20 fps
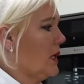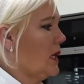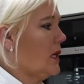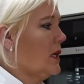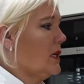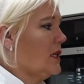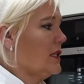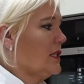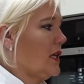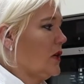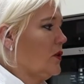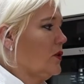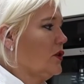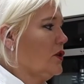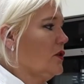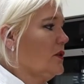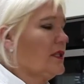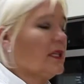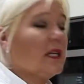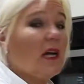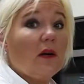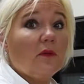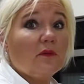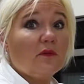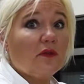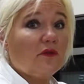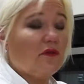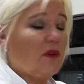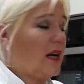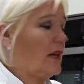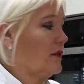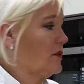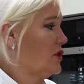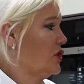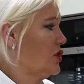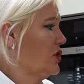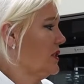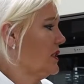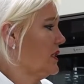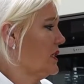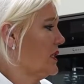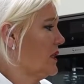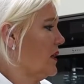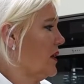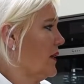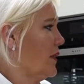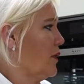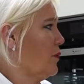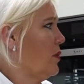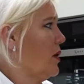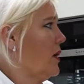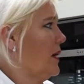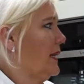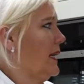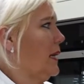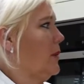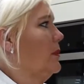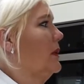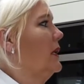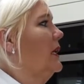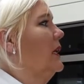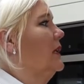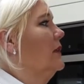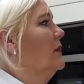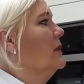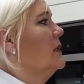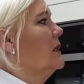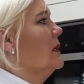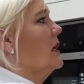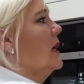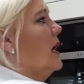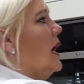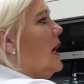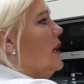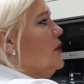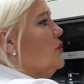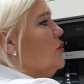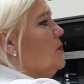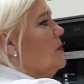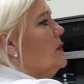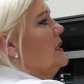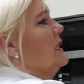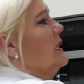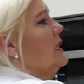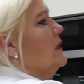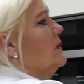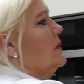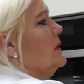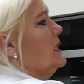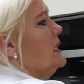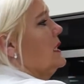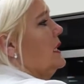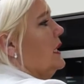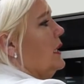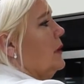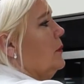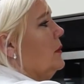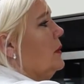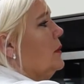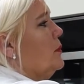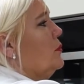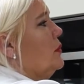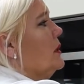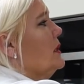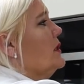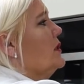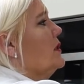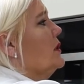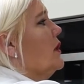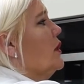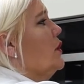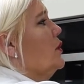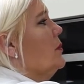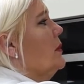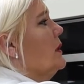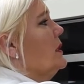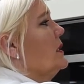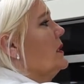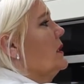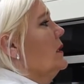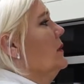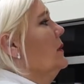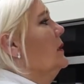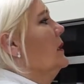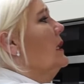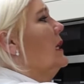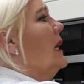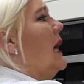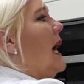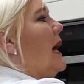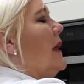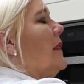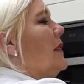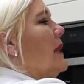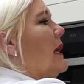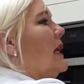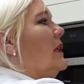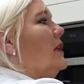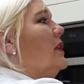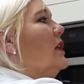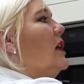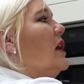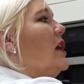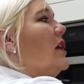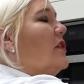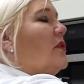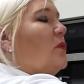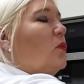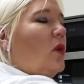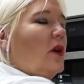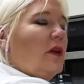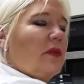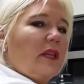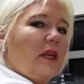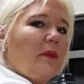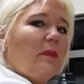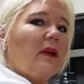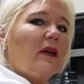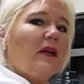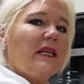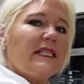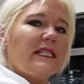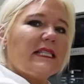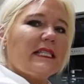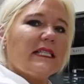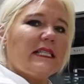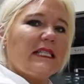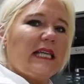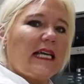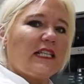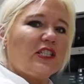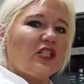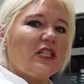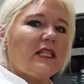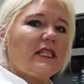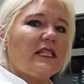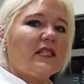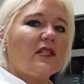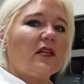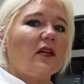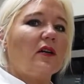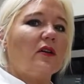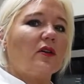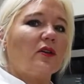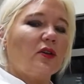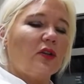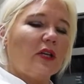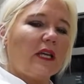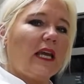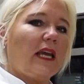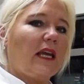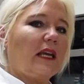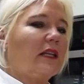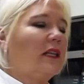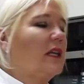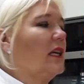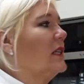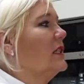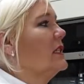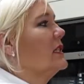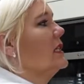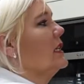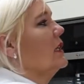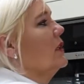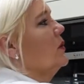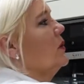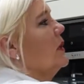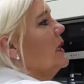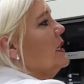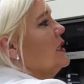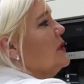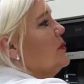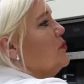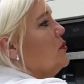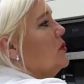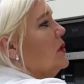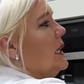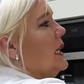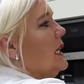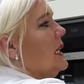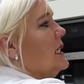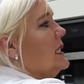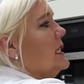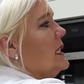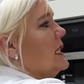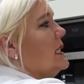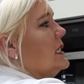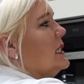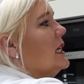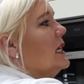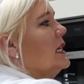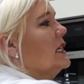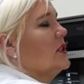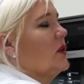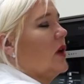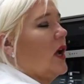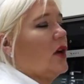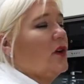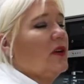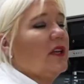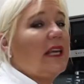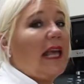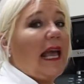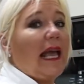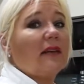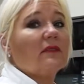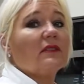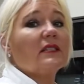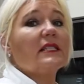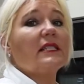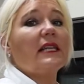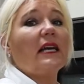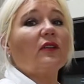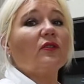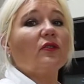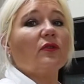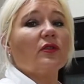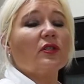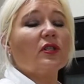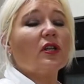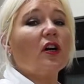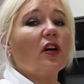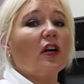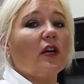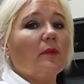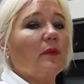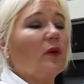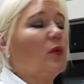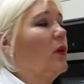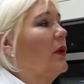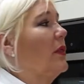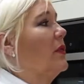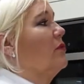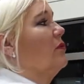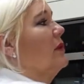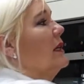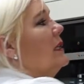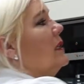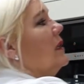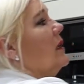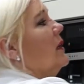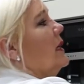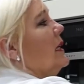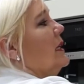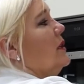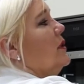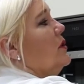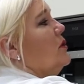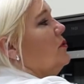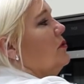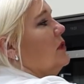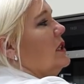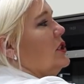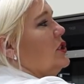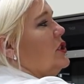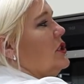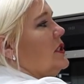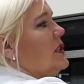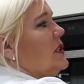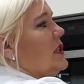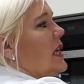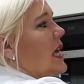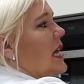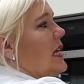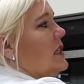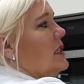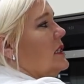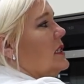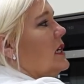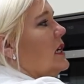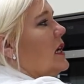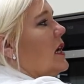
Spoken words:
Okay. So use the comfort rails just to slide the pineapple in. 100% of steam, press the go button, and then the appliance doesn't actually start cooking until it's preheated. So it only counts down on the timer when the red line reaches the end